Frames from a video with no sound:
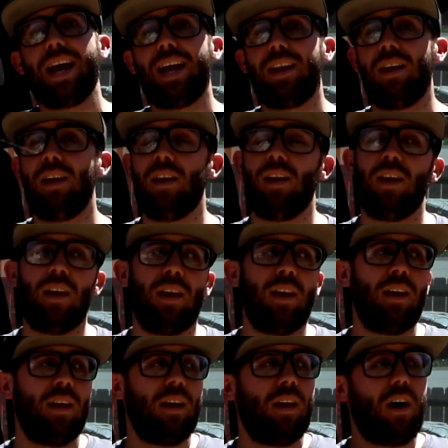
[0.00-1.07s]
that.
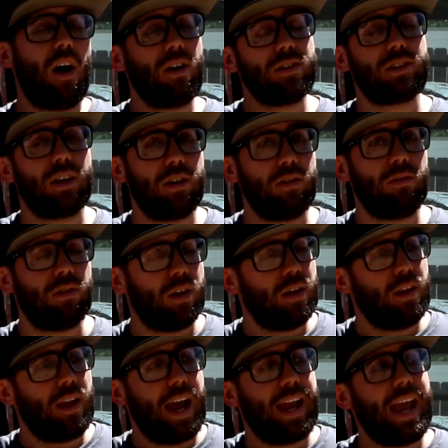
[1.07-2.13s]
Also,
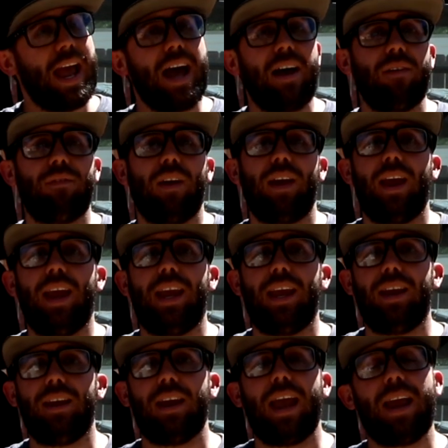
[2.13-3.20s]
I have
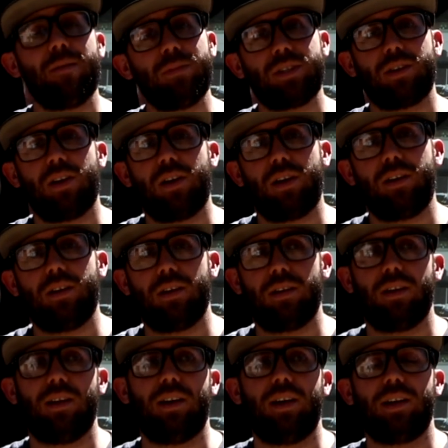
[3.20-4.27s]
an Amazon
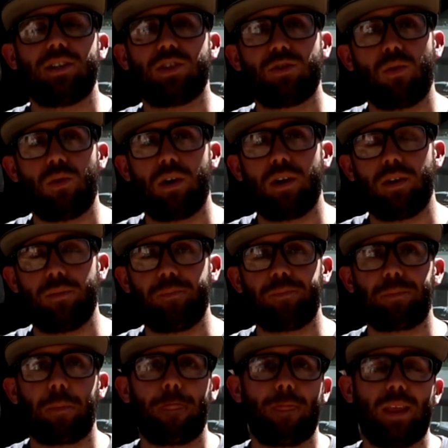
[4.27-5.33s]
store
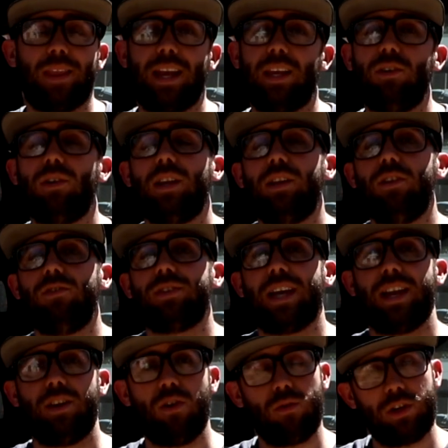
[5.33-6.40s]
that you can use
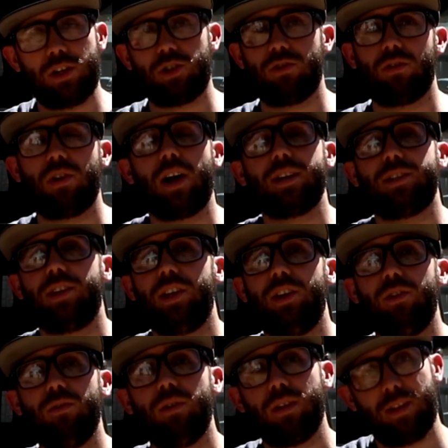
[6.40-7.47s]
at no additional cost to
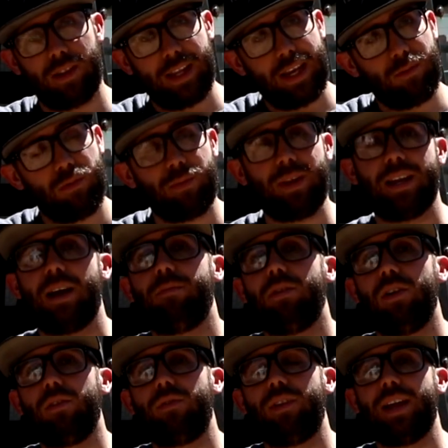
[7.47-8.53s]
you. Link will be down
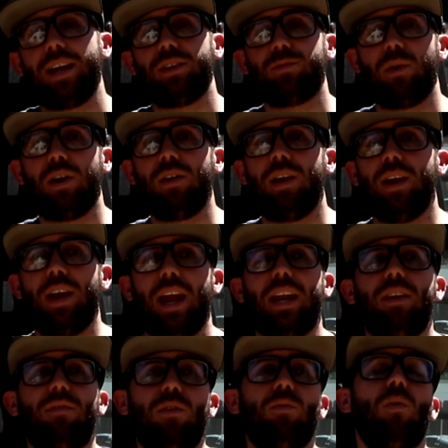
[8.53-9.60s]
below for that as well.
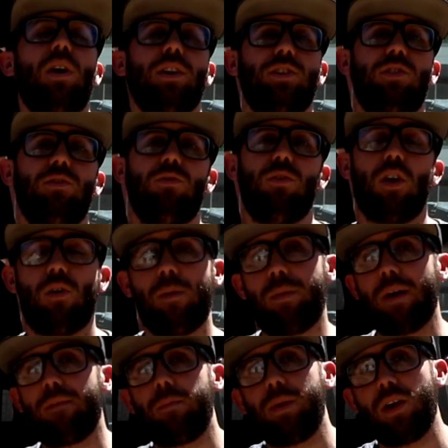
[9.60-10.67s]
And if you want to go
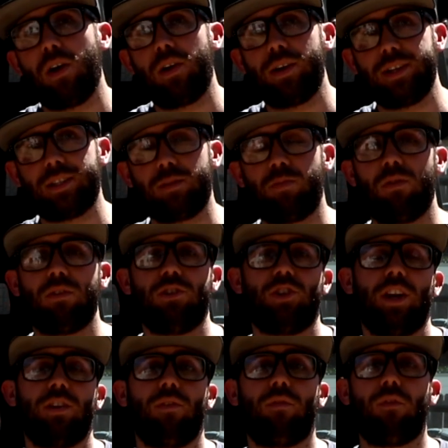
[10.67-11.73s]
above and beyond and support the
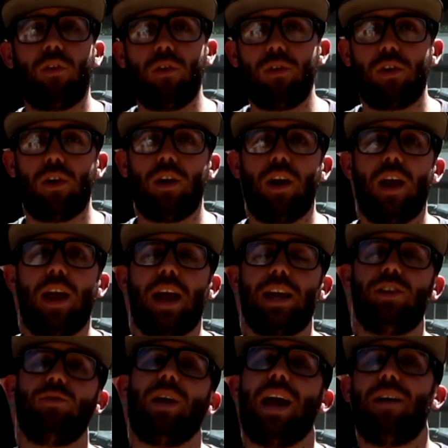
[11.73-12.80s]
channel further, I
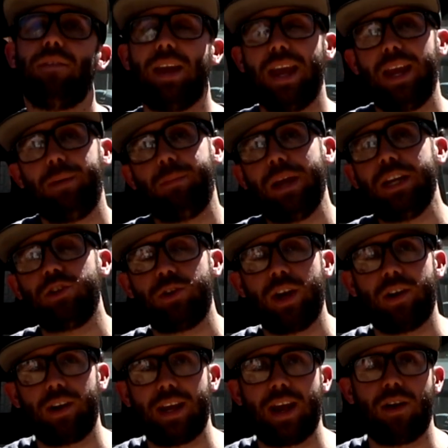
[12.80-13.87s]
do have a
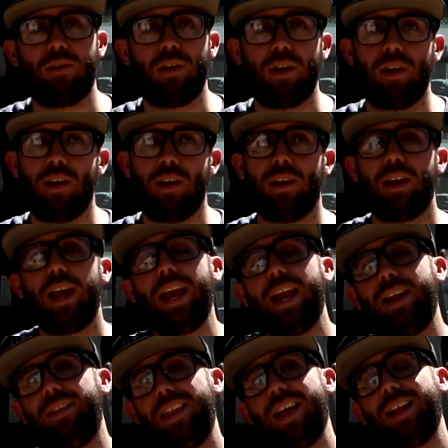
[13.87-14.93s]
Patreon account,
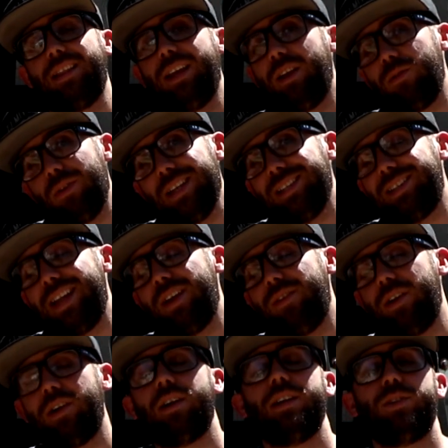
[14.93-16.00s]
and that link is down
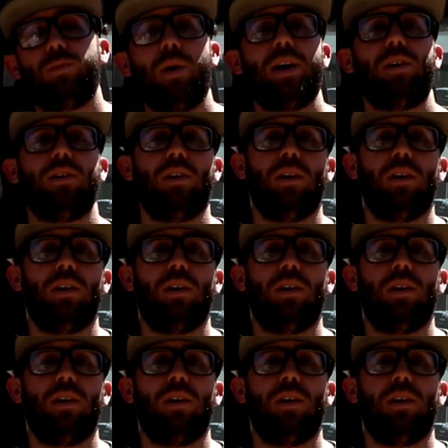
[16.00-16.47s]
there as well.